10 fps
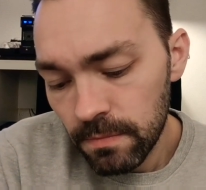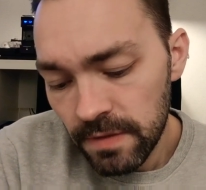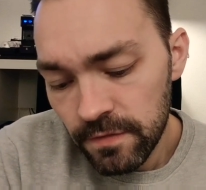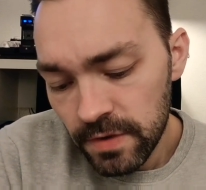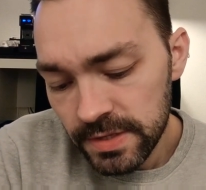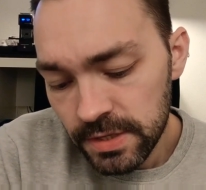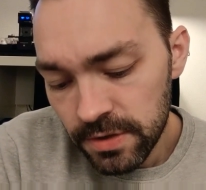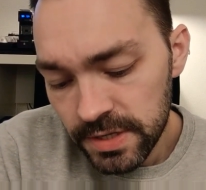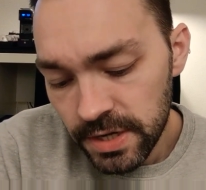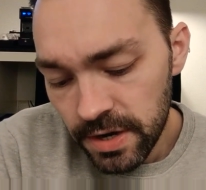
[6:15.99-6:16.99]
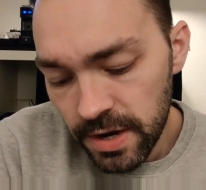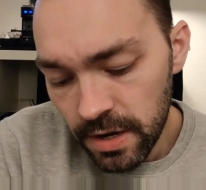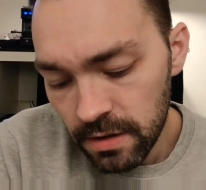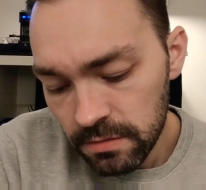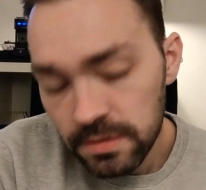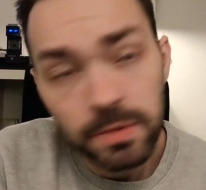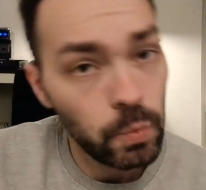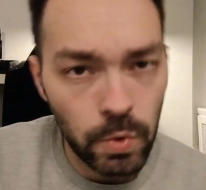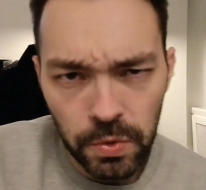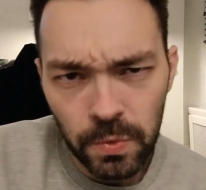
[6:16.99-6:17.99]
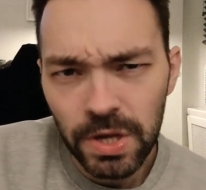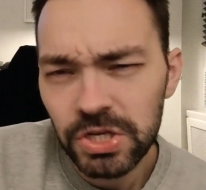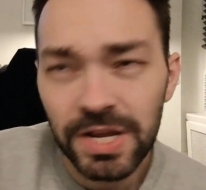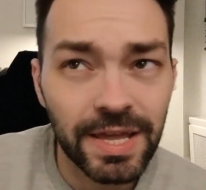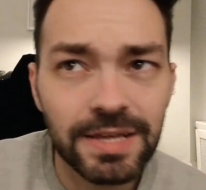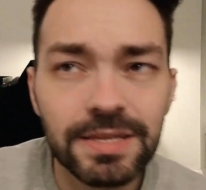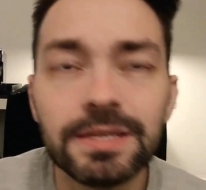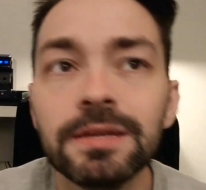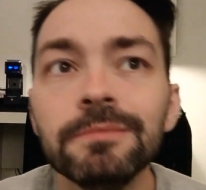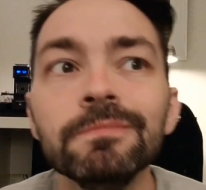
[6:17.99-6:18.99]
If you've not seen Hereditary, worth a watch, I guess.